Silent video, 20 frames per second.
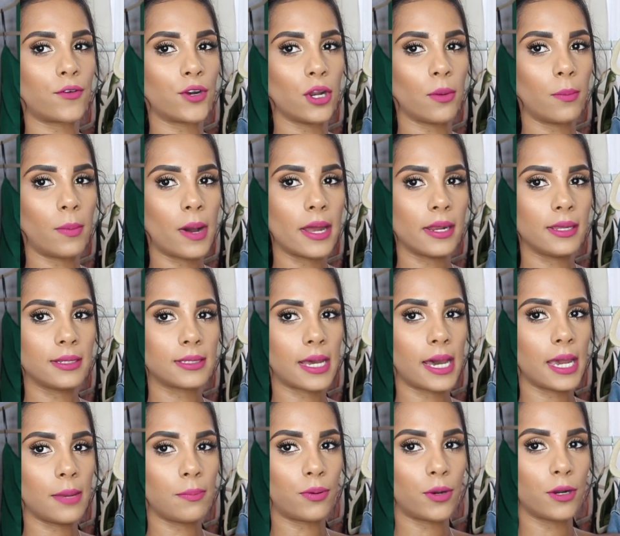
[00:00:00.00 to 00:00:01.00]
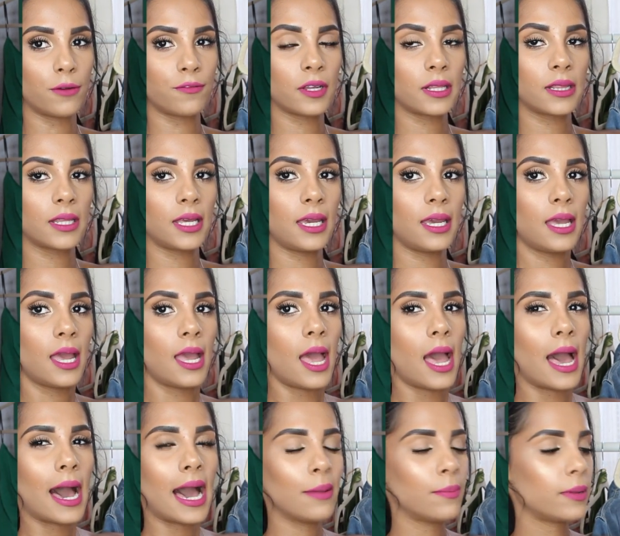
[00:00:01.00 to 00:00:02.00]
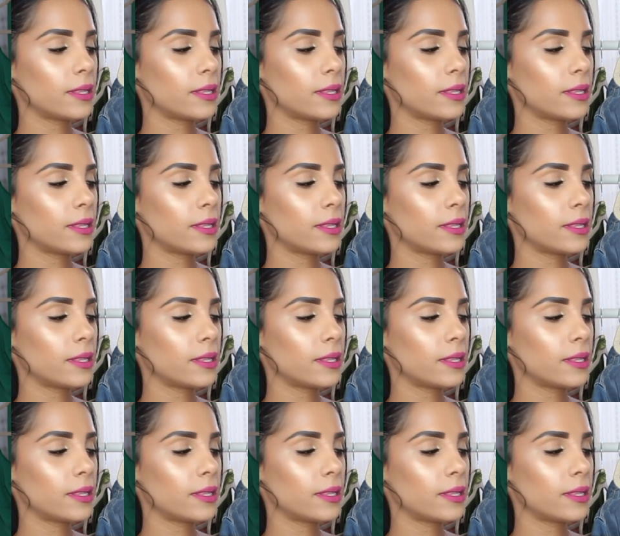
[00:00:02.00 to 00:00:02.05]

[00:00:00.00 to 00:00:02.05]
for your body type perfectly. I